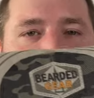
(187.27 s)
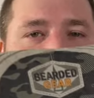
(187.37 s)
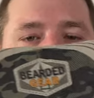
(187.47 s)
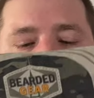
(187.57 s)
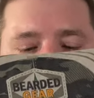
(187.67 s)

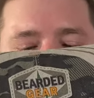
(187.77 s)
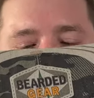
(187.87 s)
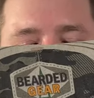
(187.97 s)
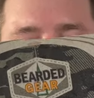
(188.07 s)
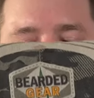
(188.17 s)
mountain
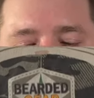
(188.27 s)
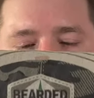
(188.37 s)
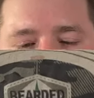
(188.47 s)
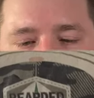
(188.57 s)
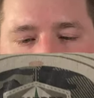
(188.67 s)
thing going
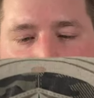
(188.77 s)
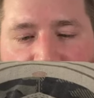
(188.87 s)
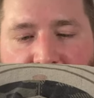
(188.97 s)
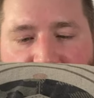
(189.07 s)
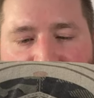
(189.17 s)
on.
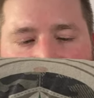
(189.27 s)
This is a